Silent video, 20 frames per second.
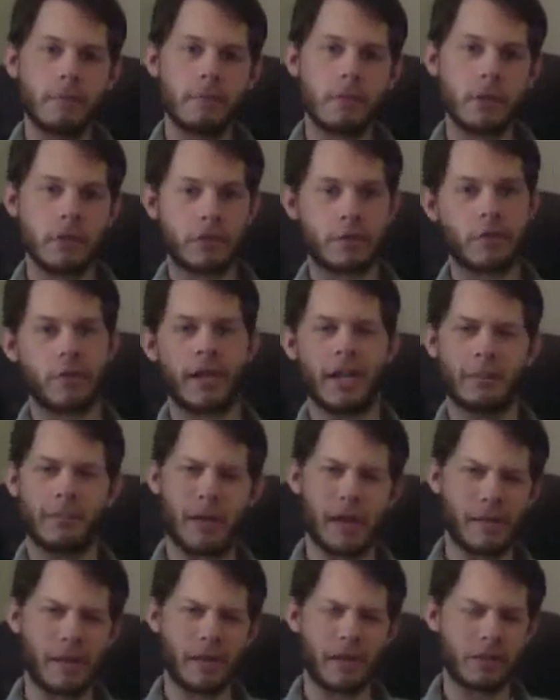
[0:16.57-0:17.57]

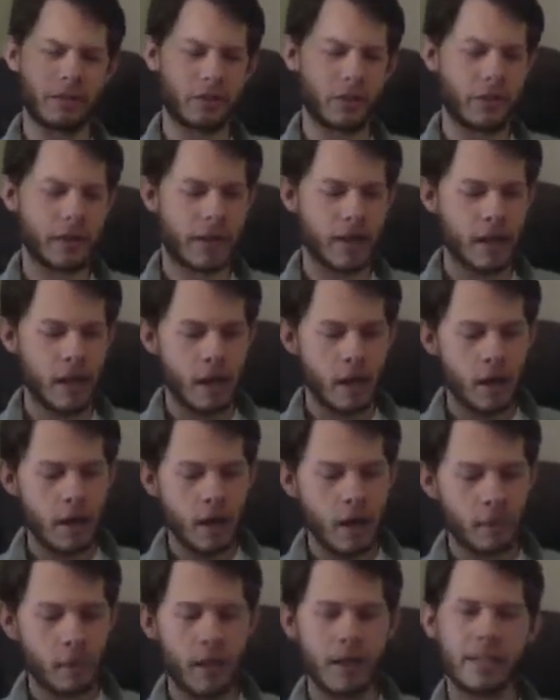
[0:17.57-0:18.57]
maybe yesterday,
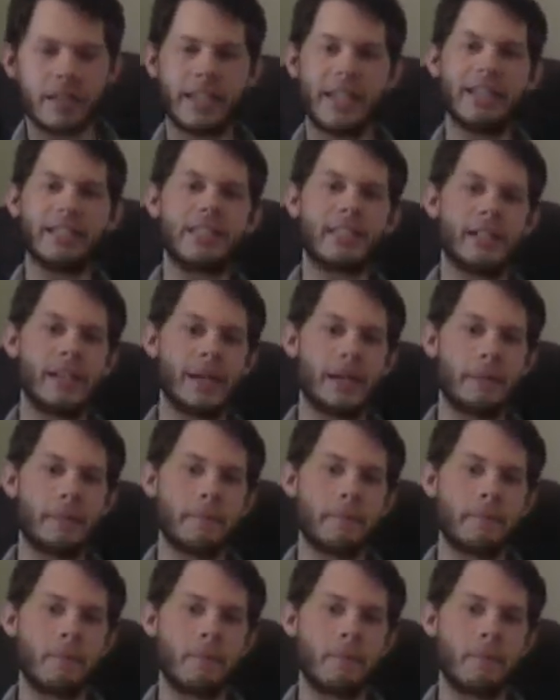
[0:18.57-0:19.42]
about Destiny.